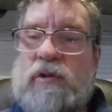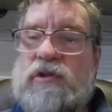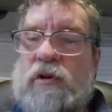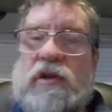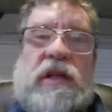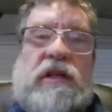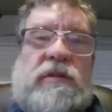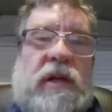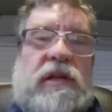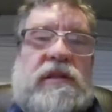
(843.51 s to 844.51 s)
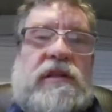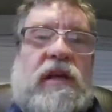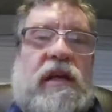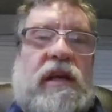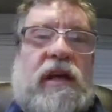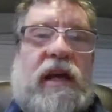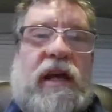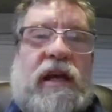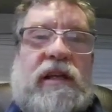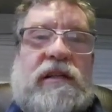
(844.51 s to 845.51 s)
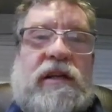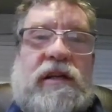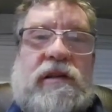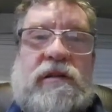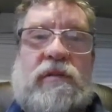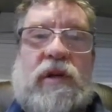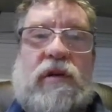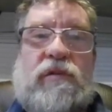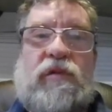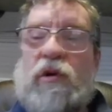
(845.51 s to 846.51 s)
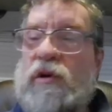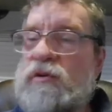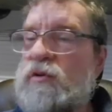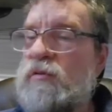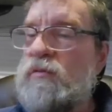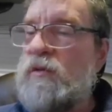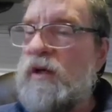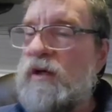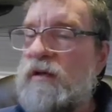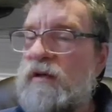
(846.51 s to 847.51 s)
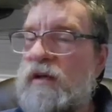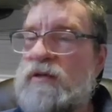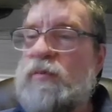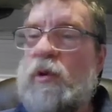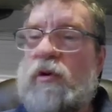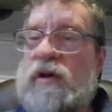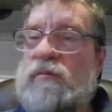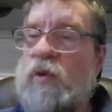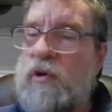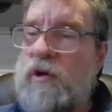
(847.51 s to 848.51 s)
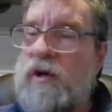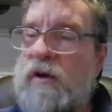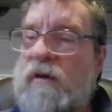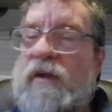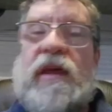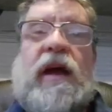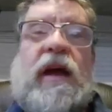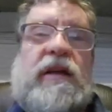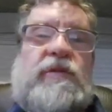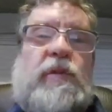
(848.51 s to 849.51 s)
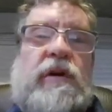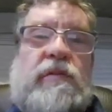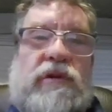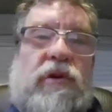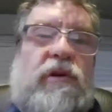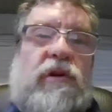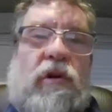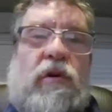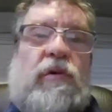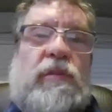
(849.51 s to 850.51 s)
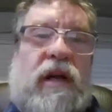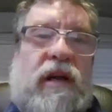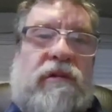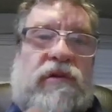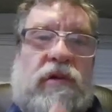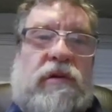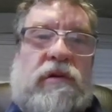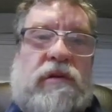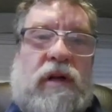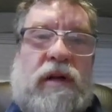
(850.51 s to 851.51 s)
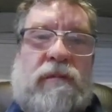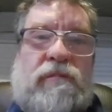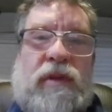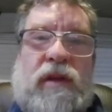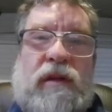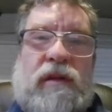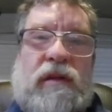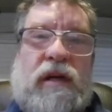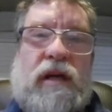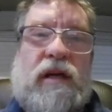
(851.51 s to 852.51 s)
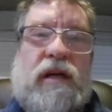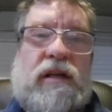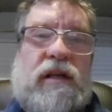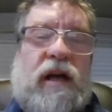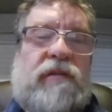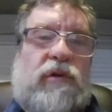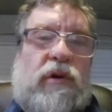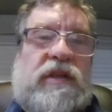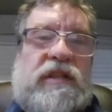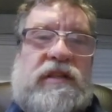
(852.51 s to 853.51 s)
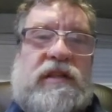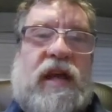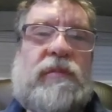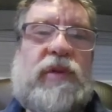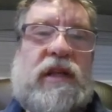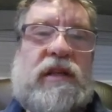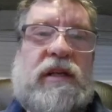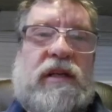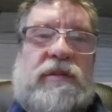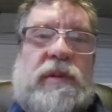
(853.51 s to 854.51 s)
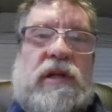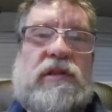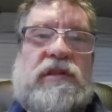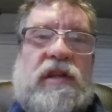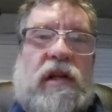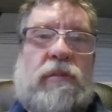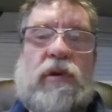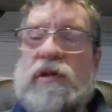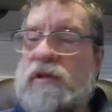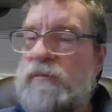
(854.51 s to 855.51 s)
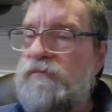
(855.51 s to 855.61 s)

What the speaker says: enjoy the experience. And we look forward to exploring more as we return home after this camping experience in Alberta.